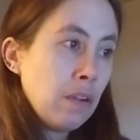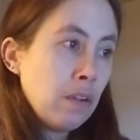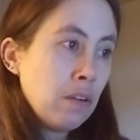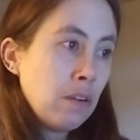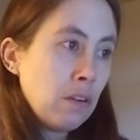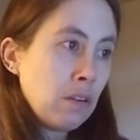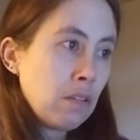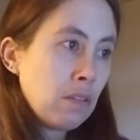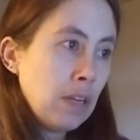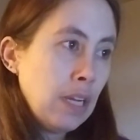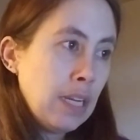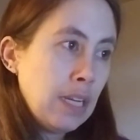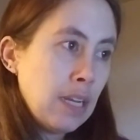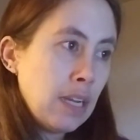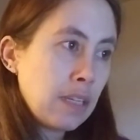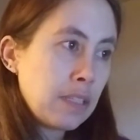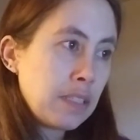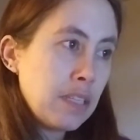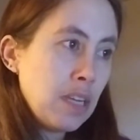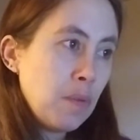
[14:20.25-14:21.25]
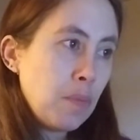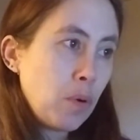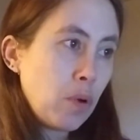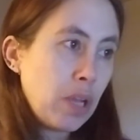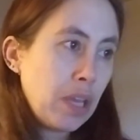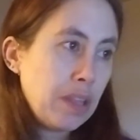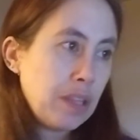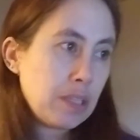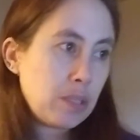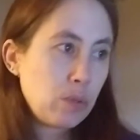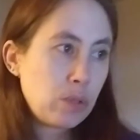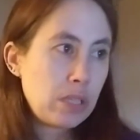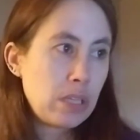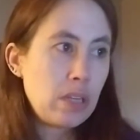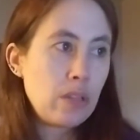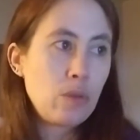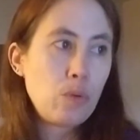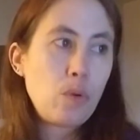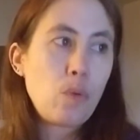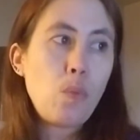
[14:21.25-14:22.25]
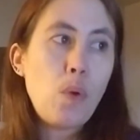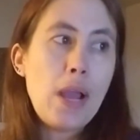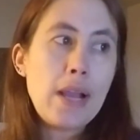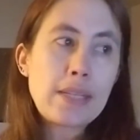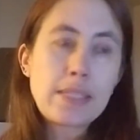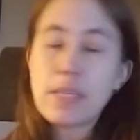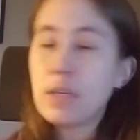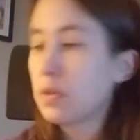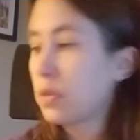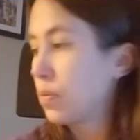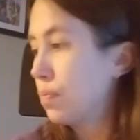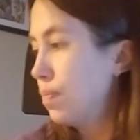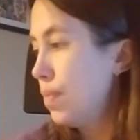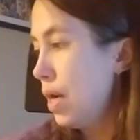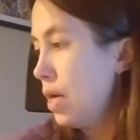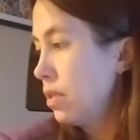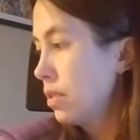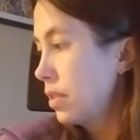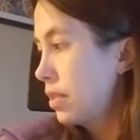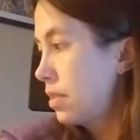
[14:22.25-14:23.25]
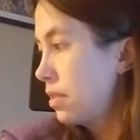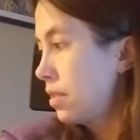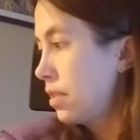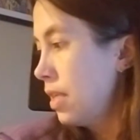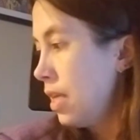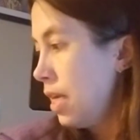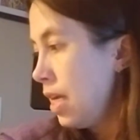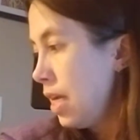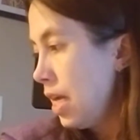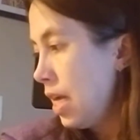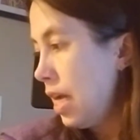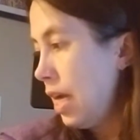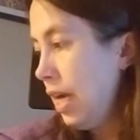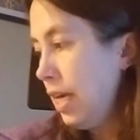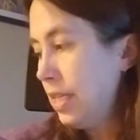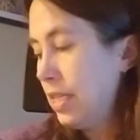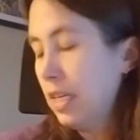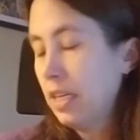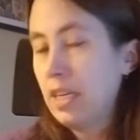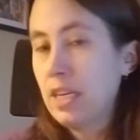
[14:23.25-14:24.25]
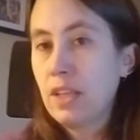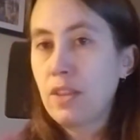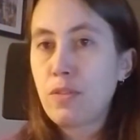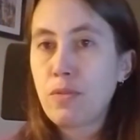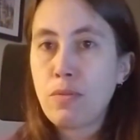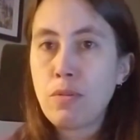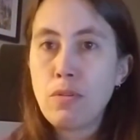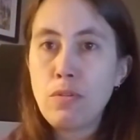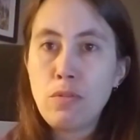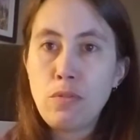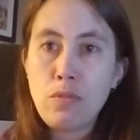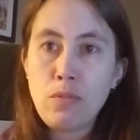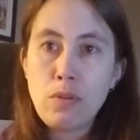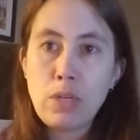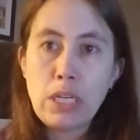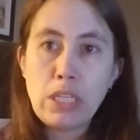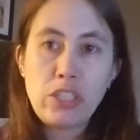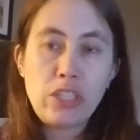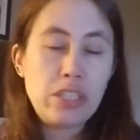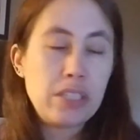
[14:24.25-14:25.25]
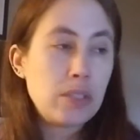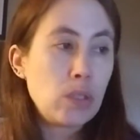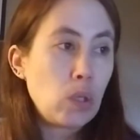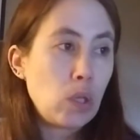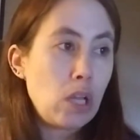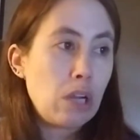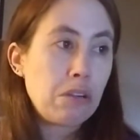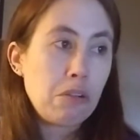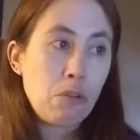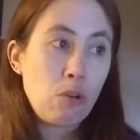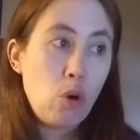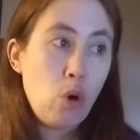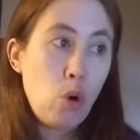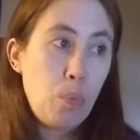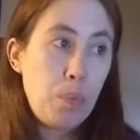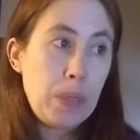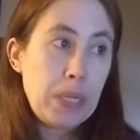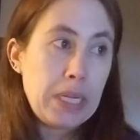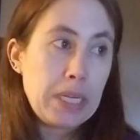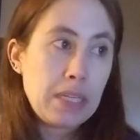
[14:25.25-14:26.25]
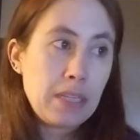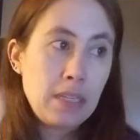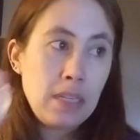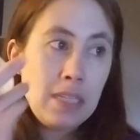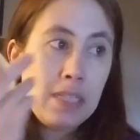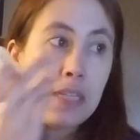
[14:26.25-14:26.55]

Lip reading: All right, next up. Okay, this was another one. Wax House Melts. I did get through. She's no longer open.